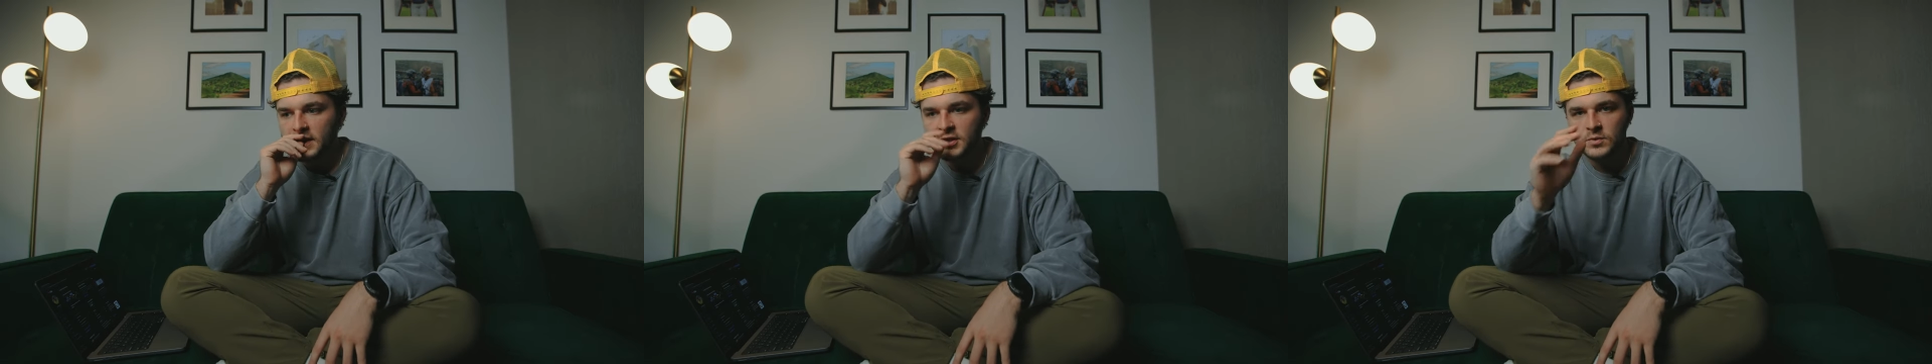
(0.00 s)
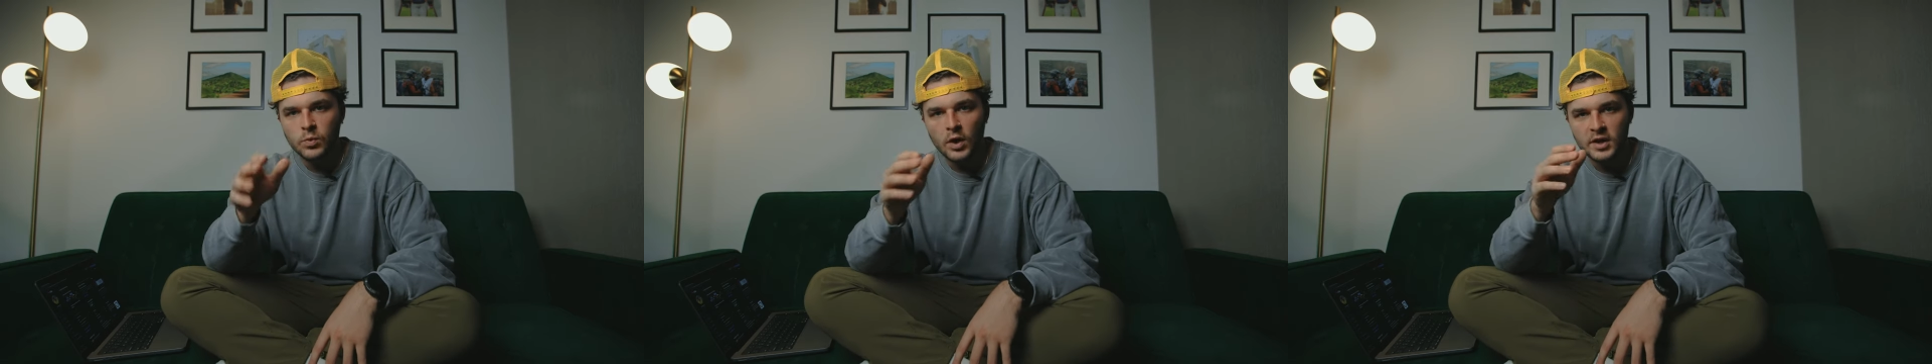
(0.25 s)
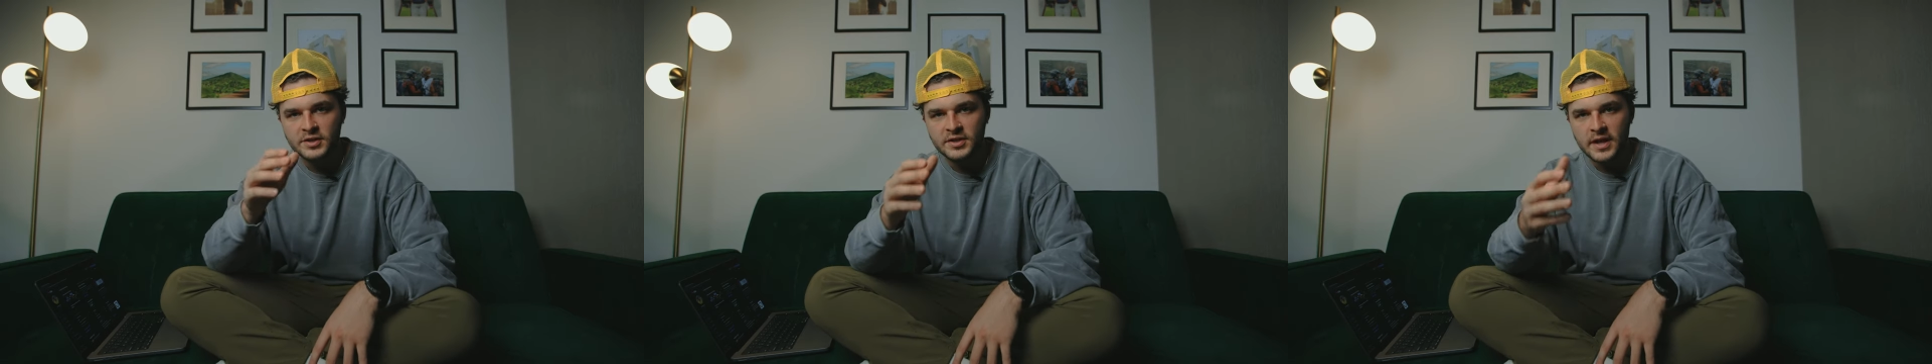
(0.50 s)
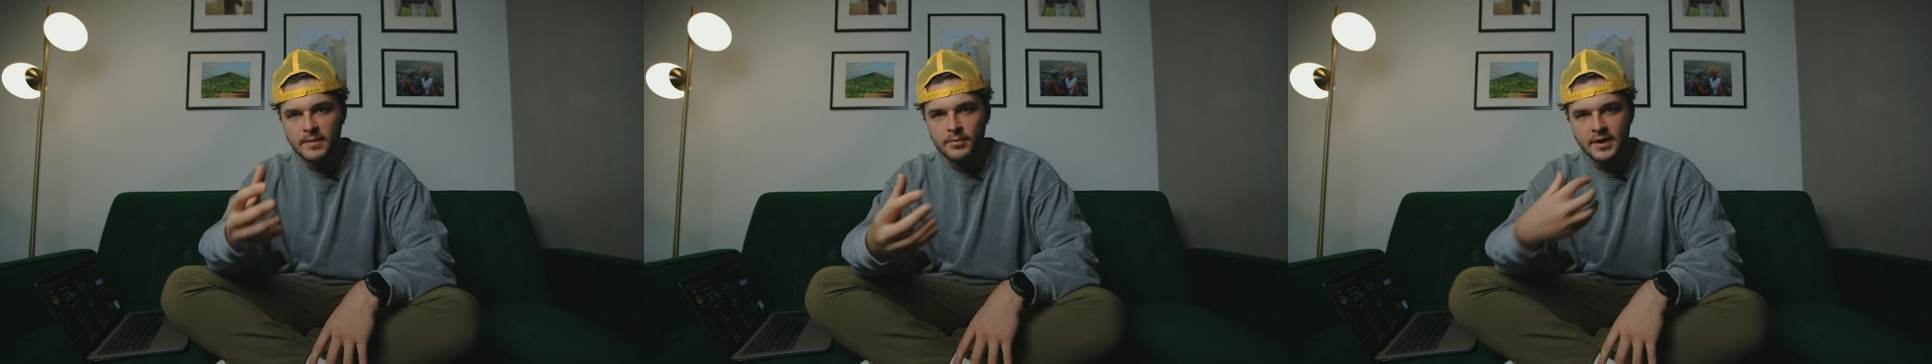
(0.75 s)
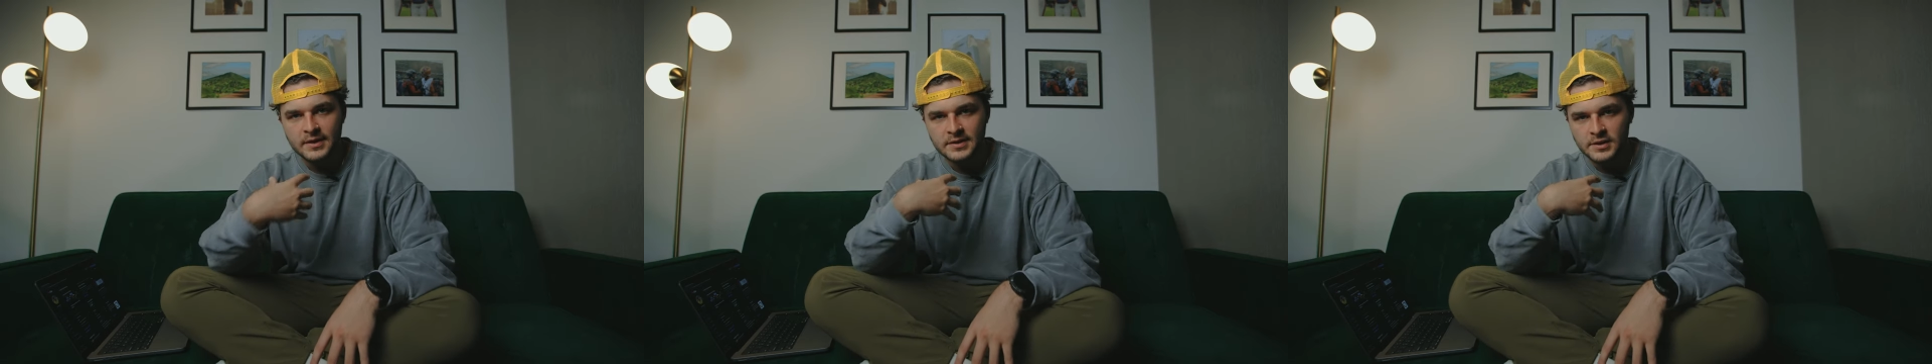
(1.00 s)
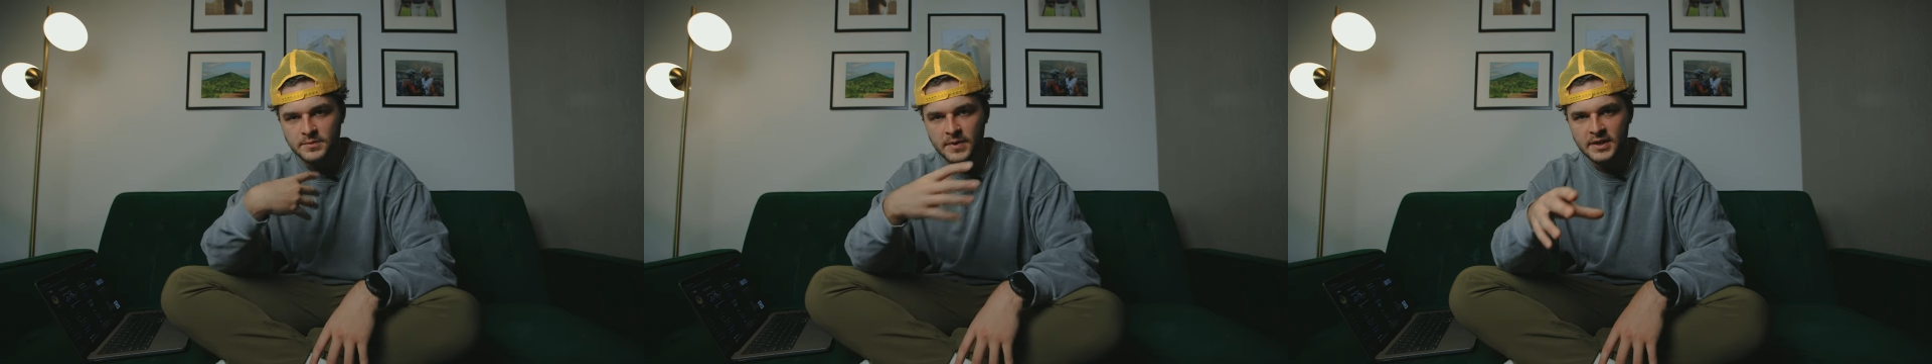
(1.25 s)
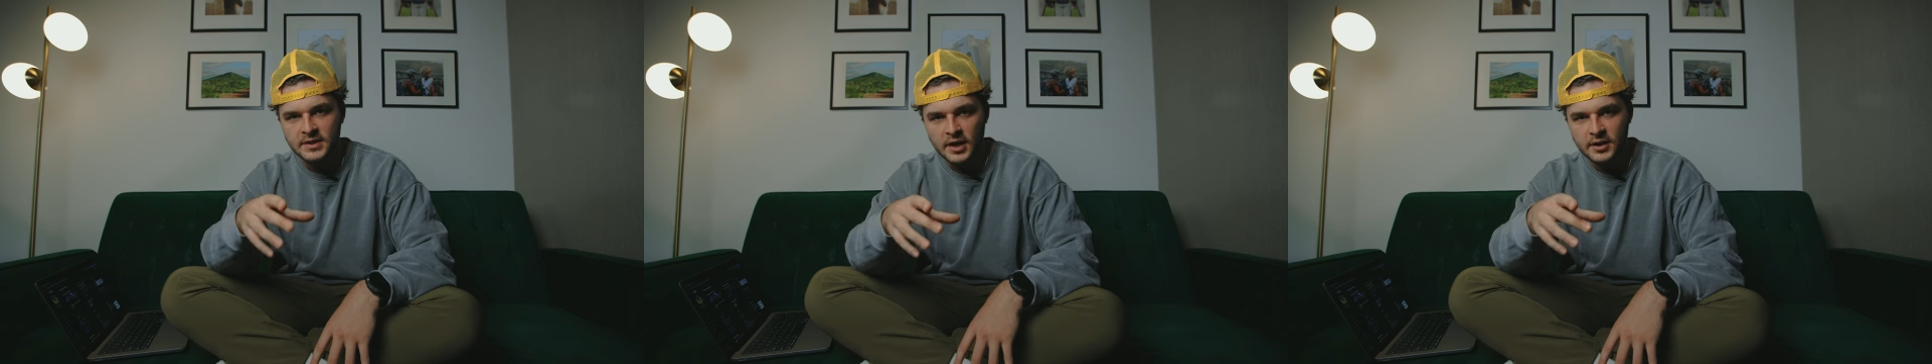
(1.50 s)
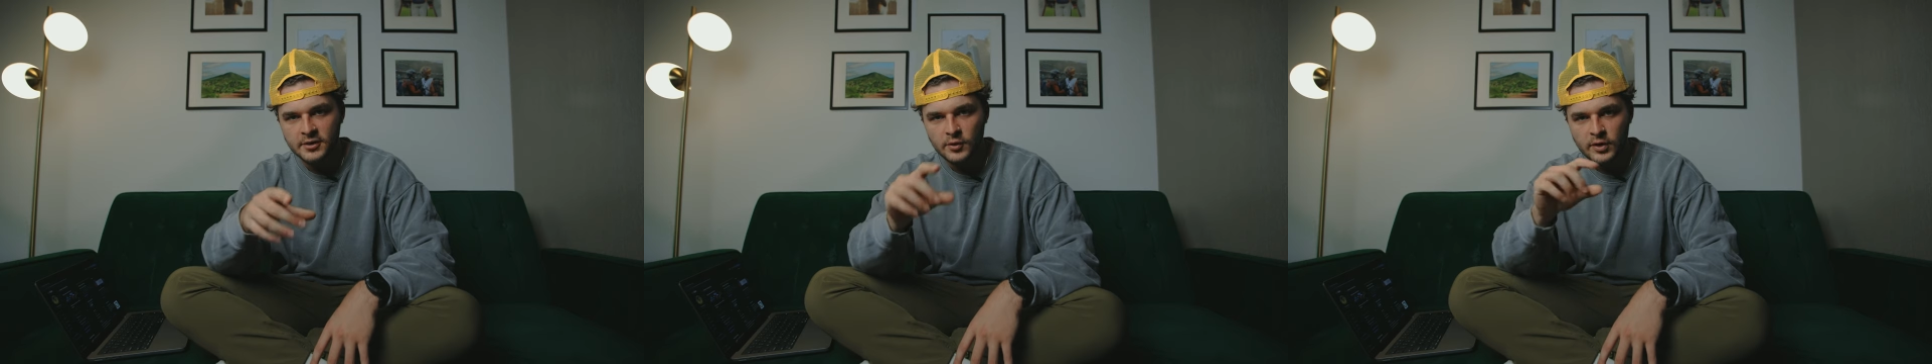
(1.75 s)
and just watch them because it's me
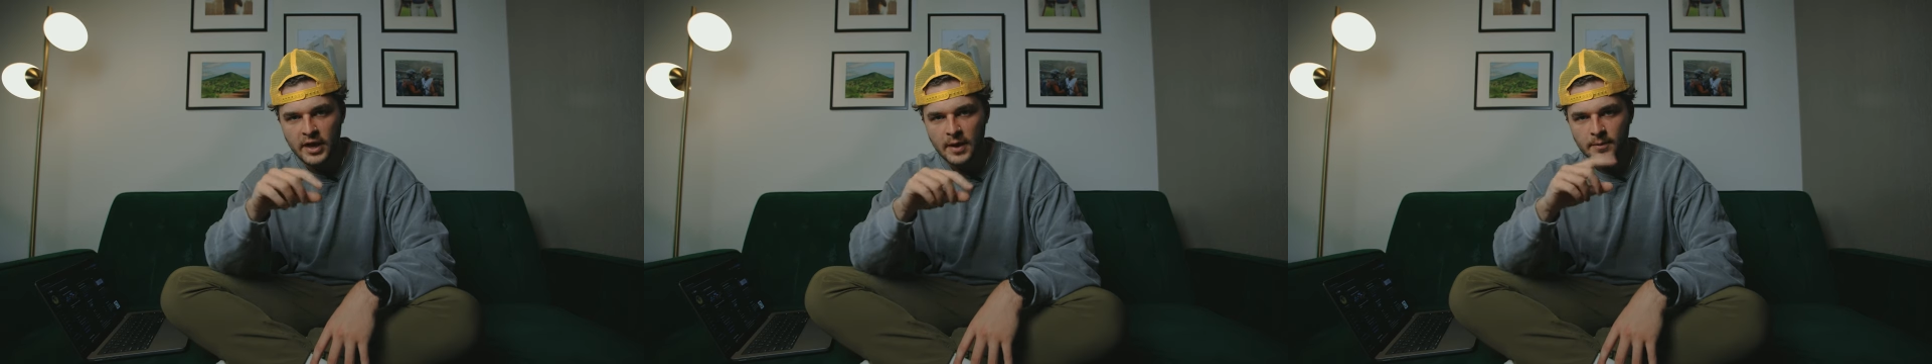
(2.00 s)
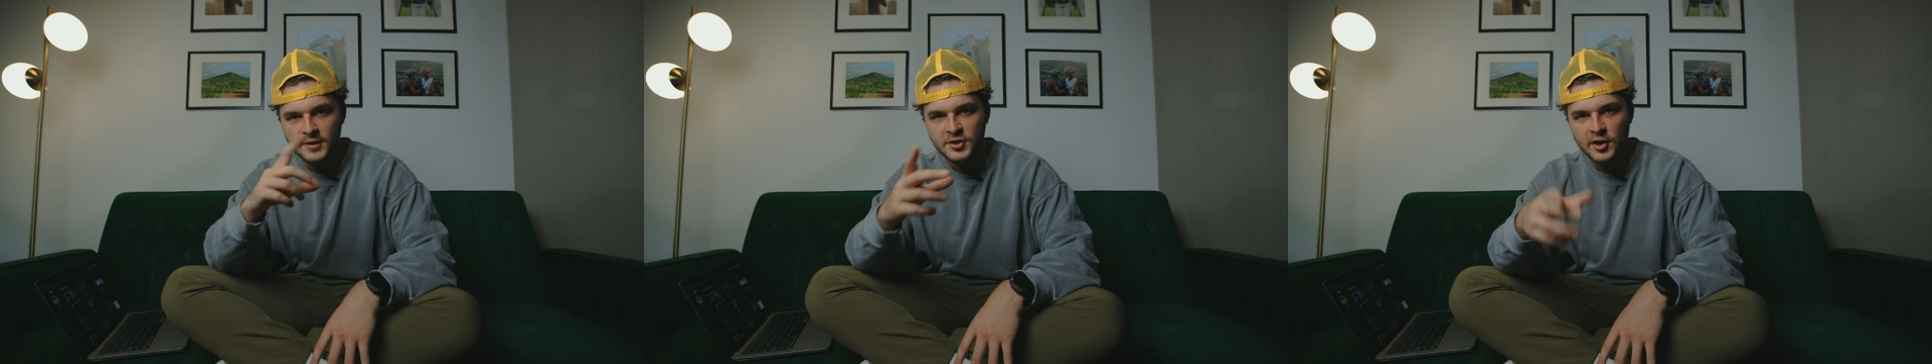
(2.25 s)
talking to a camera